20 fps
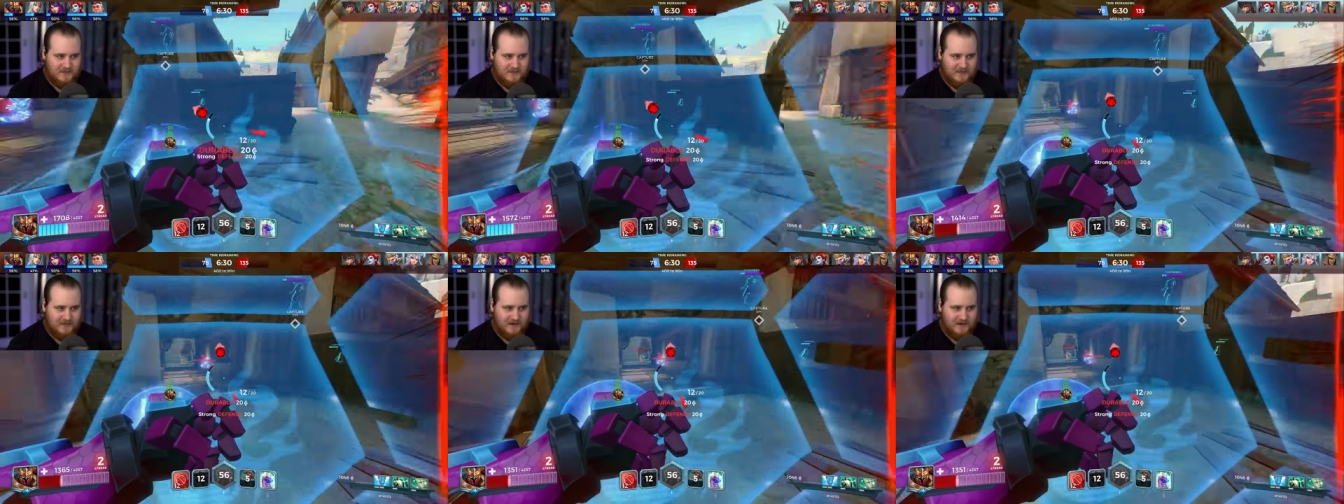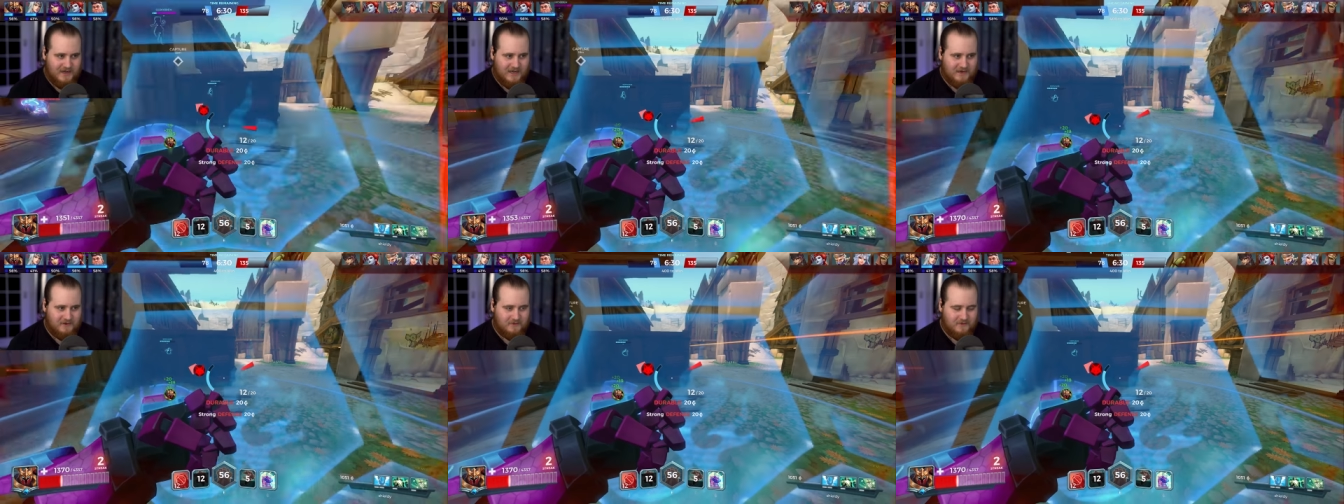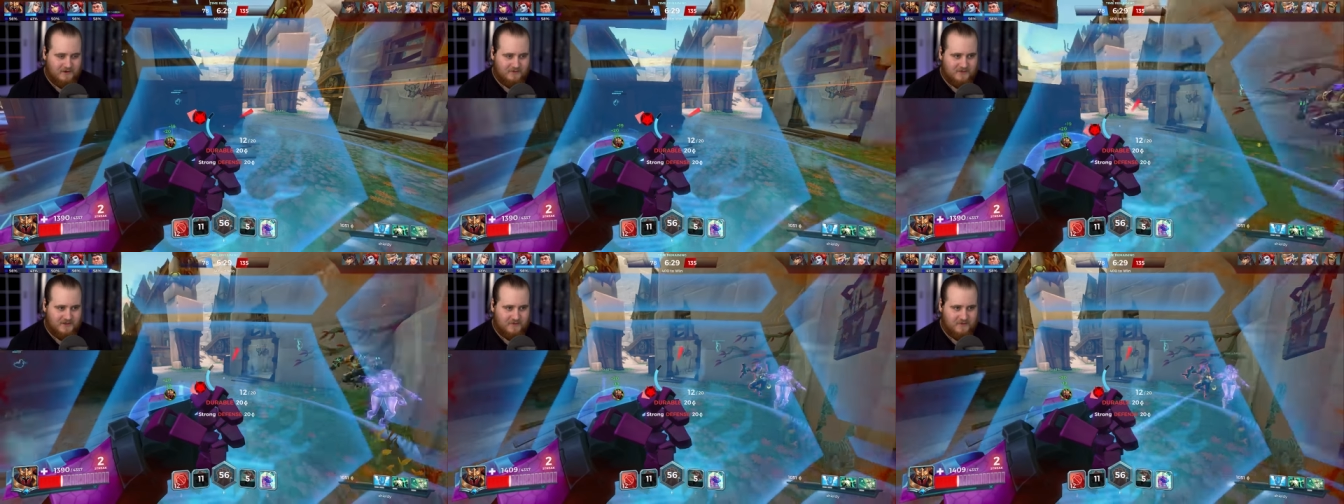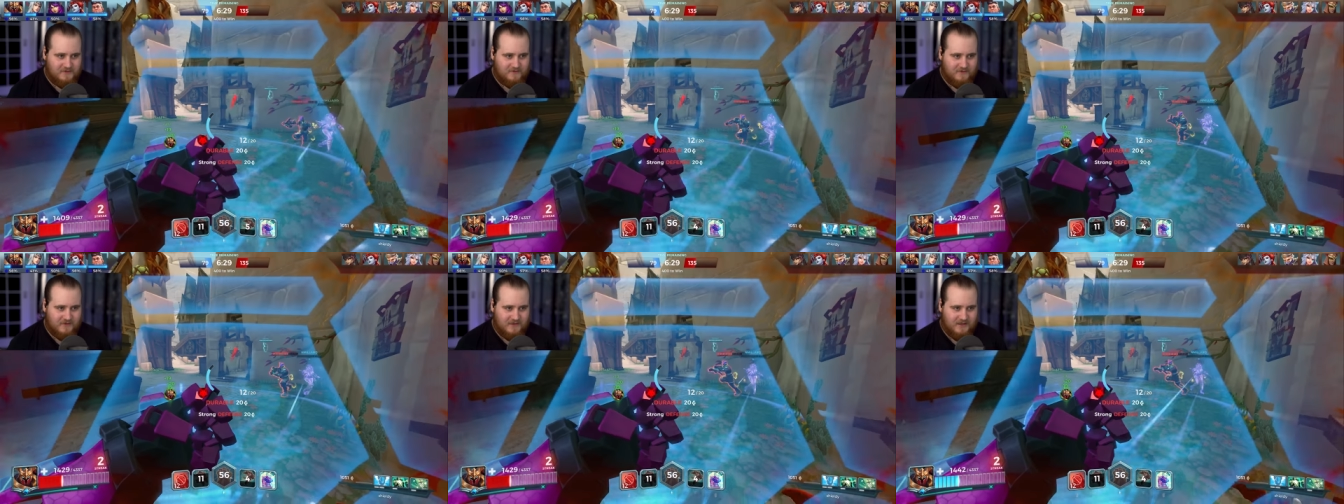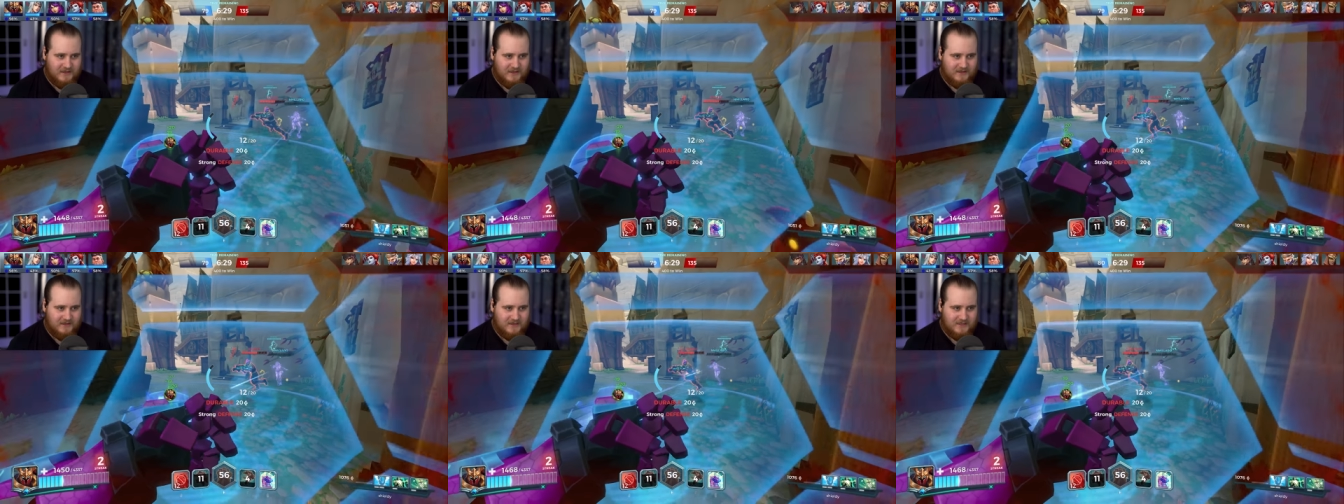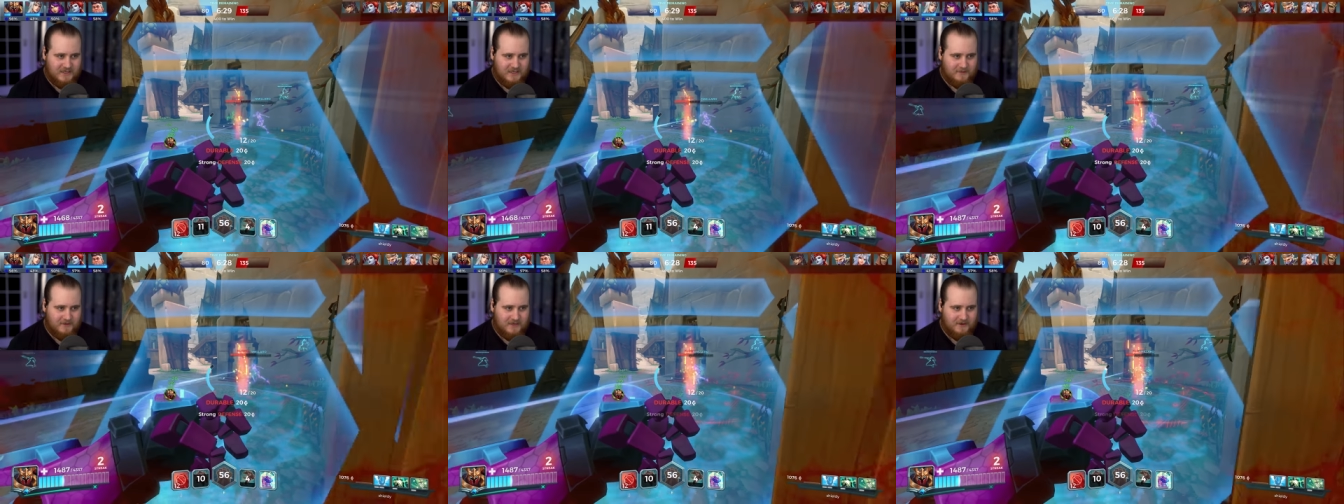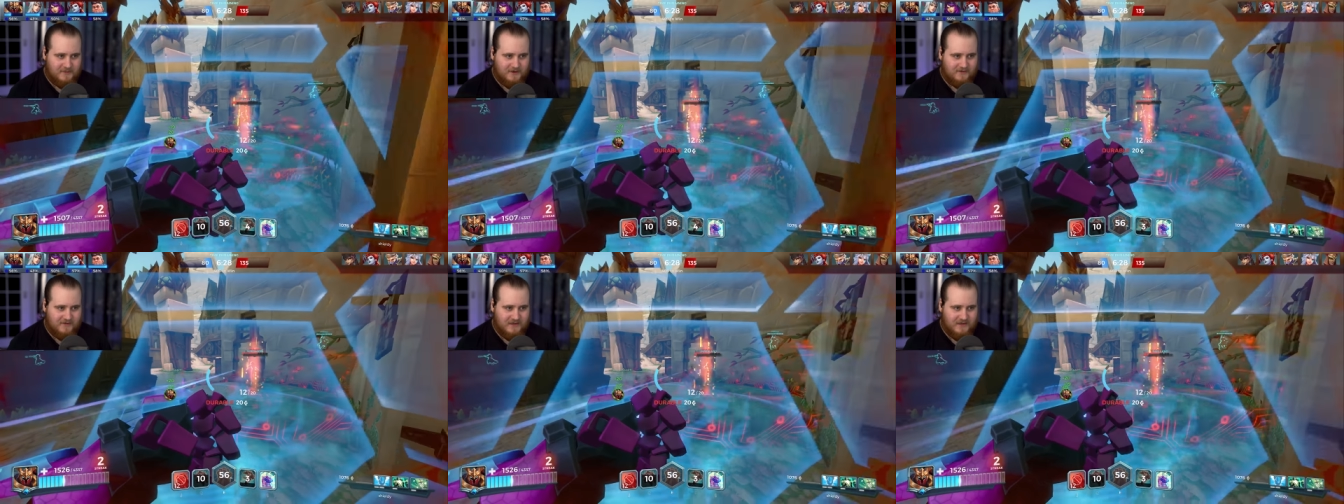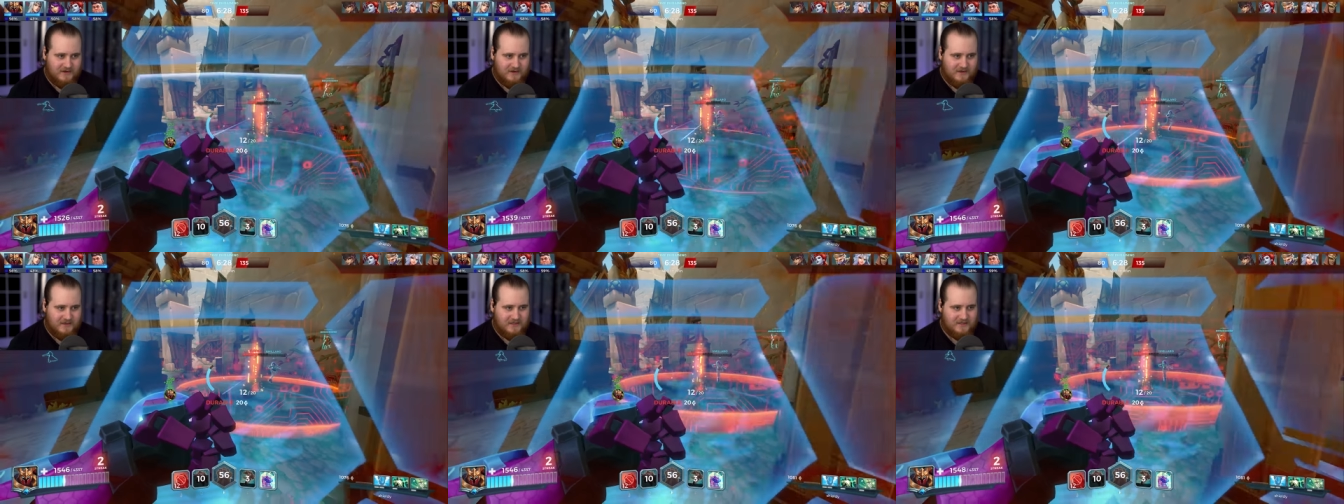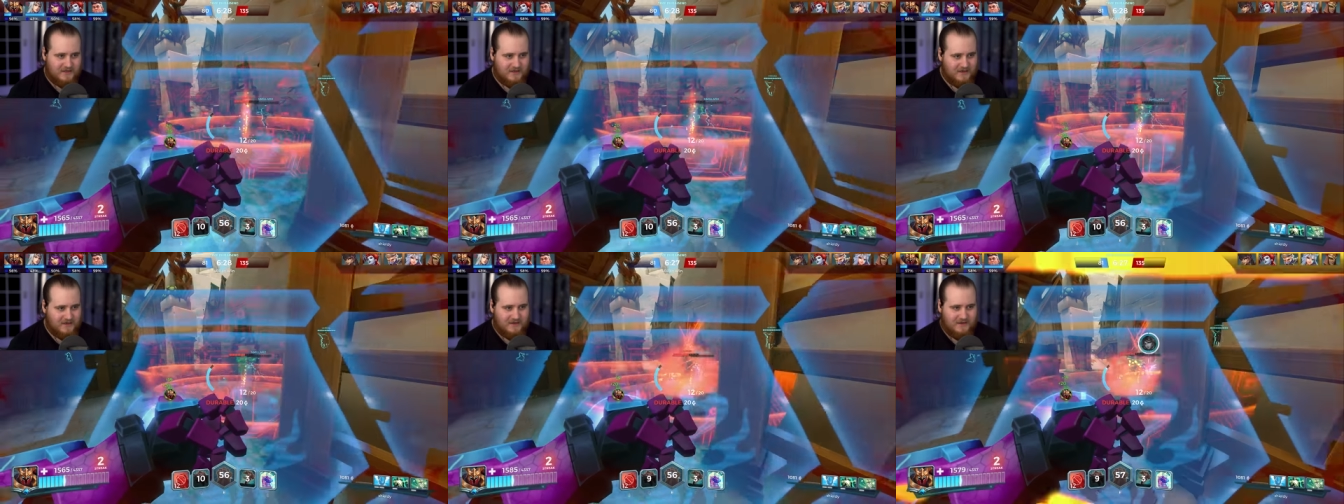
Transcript: Sky out. If she went for the healing setup here, it'd be really nice.